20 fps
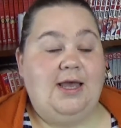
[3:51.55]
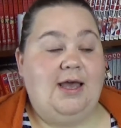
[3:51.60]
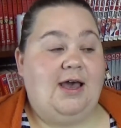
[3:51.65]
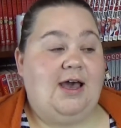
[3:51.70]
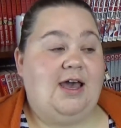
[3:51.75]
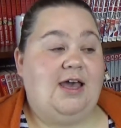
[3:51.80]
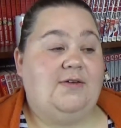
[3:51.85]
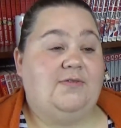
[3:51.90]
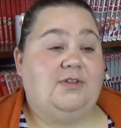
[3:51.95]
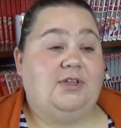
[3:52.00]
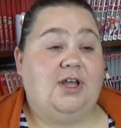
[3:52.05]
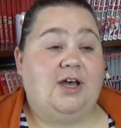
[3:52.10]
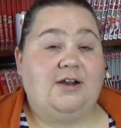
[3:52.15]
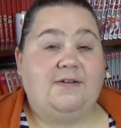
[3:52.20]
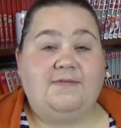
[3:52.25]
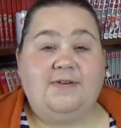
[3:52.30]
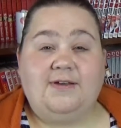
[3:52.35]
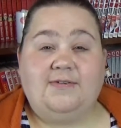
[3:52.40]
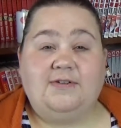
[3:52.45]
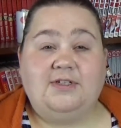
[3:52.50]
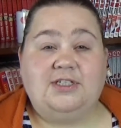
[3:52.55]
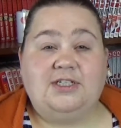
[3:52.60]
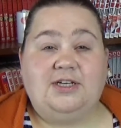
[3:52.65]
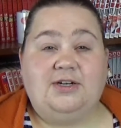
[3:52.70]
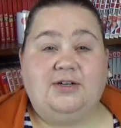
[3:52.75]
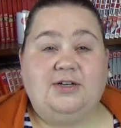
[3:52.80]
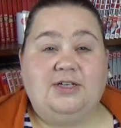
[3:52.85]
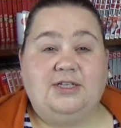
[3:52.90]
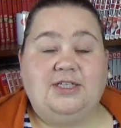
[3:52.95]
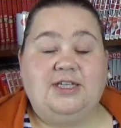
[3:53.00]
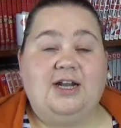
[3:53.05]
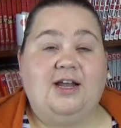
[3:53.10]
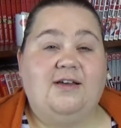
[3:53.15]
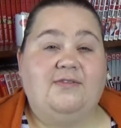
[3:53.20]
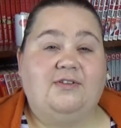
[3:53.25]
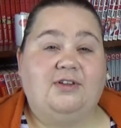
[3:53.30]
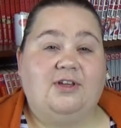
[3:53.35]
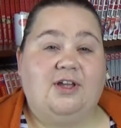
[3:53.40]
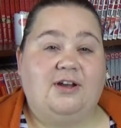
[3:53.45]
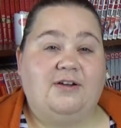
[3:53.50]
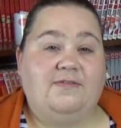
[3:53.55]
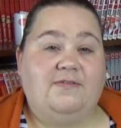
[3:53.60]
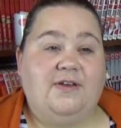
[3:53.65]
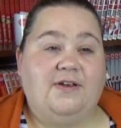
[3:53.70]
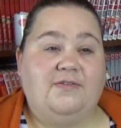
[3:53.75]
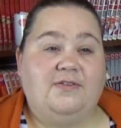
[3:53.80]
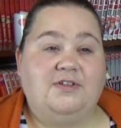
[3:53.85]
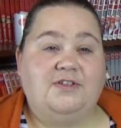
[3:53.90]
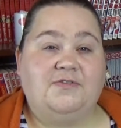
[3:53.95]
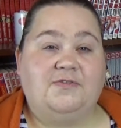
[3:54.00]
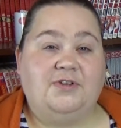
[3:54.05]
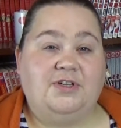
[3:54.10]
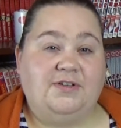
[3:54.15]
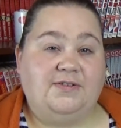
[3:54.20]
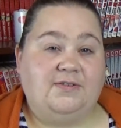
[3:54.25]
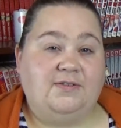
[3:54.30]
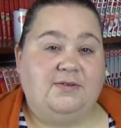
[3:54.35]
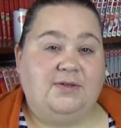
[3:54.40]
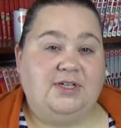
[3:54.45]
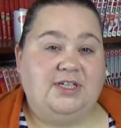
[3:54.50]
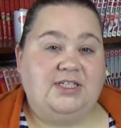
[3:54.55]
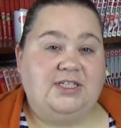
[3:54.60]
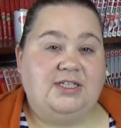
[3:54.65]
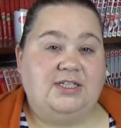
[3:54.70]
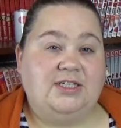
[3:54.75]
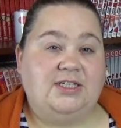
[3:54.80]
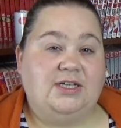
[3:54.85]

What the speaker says: I have a lot of favorite series, and I have a lot of favorites for different reasons.